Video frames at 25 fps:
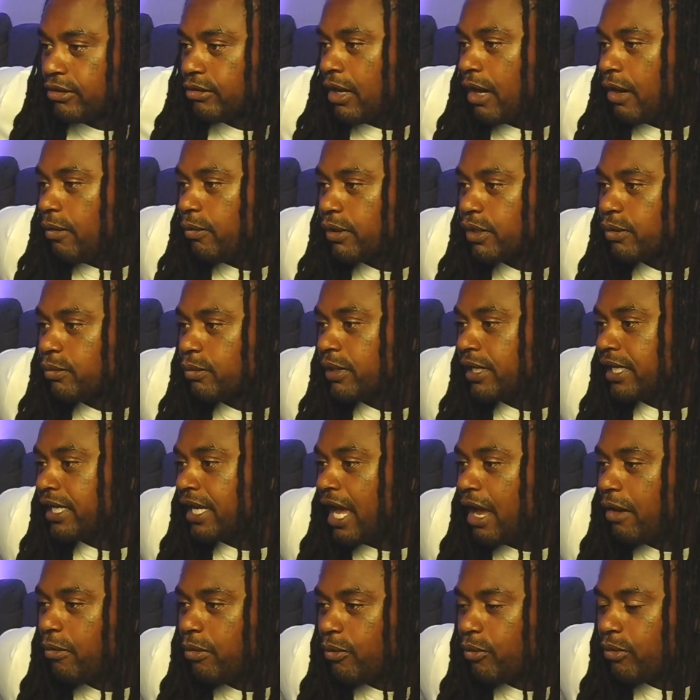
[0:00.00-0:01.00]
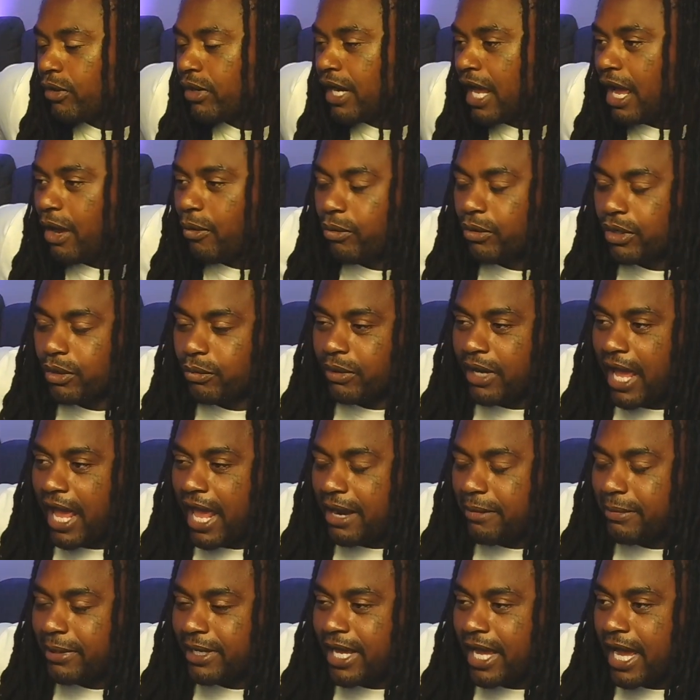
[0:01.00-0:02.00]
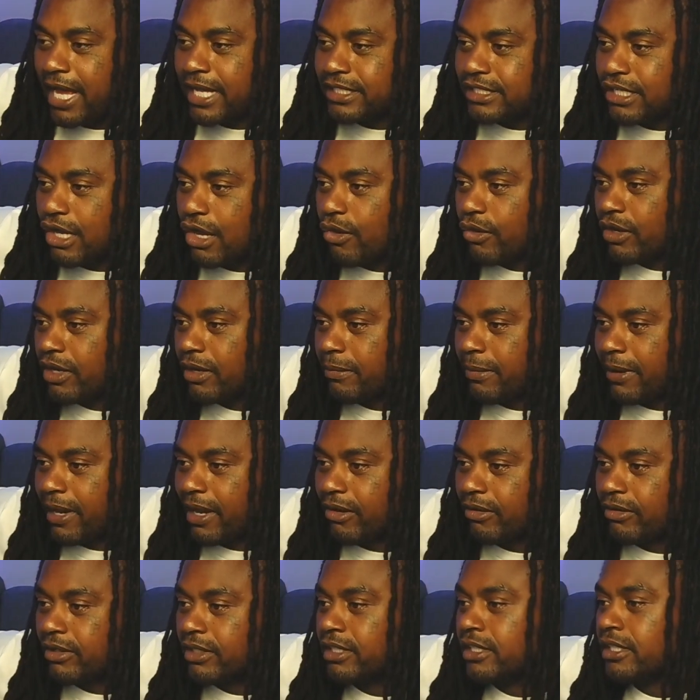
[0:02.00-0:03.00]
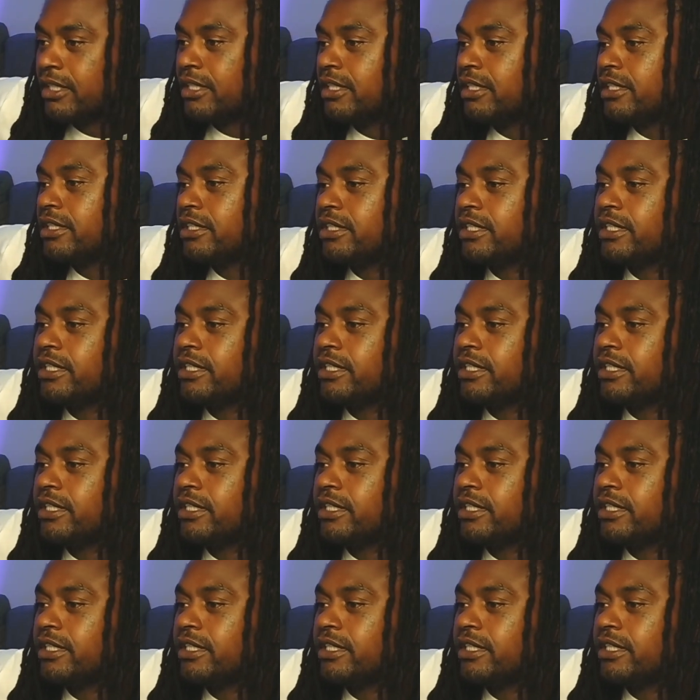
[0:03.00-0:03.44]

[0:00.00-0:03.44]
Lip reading: I wonder what Adam and God talking about."